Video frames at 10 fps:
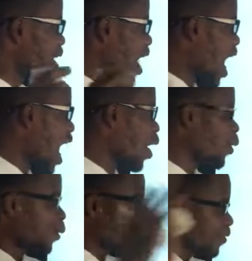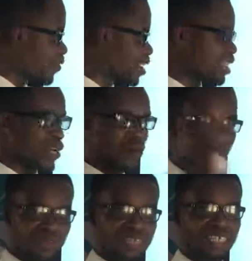how the
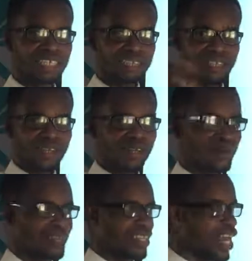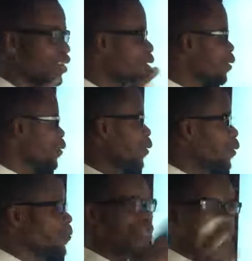whole thing looks like.
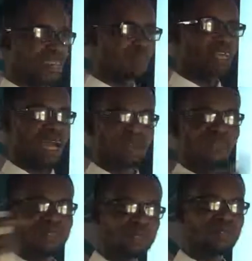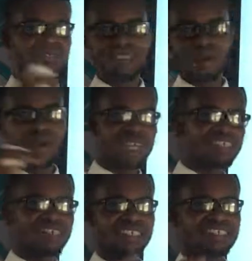So sometimes we use the
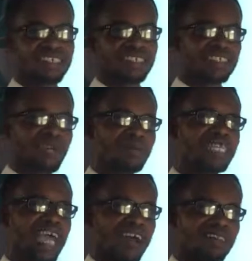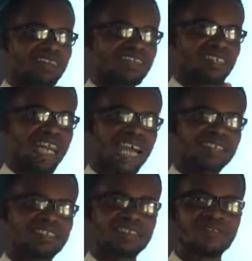words interchangeably. They have
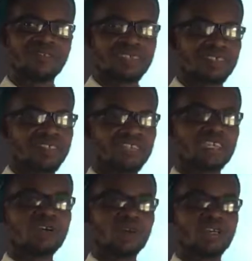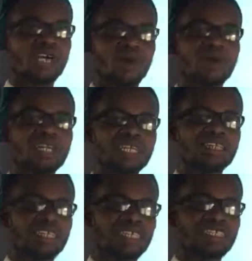slight differences. The only
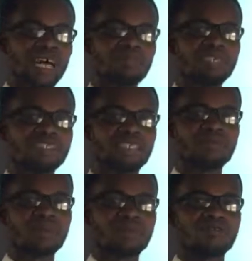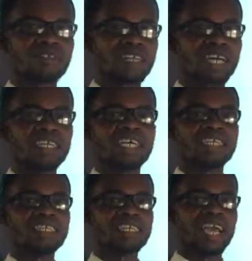thing that makes them confused is that
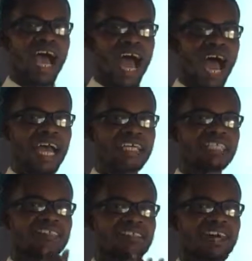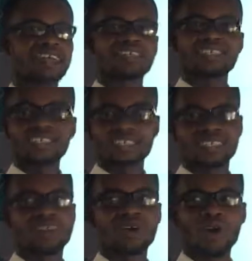they are
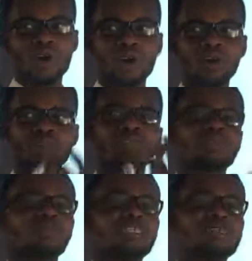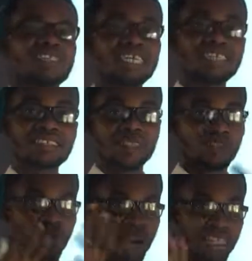interconnected, or somebody will say
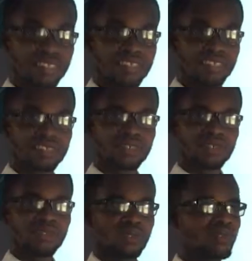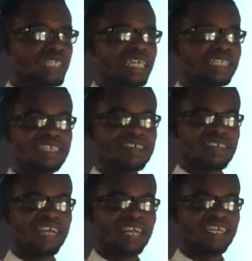intertwined. So they
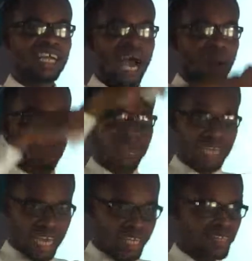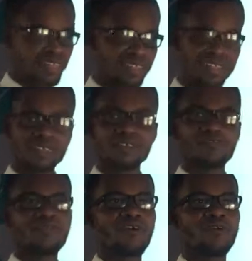just link up and
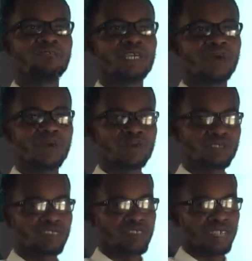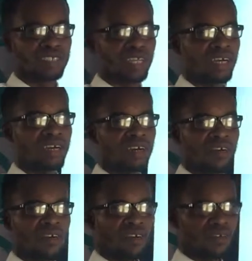form the whole structure
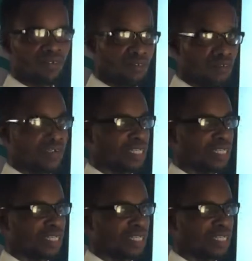for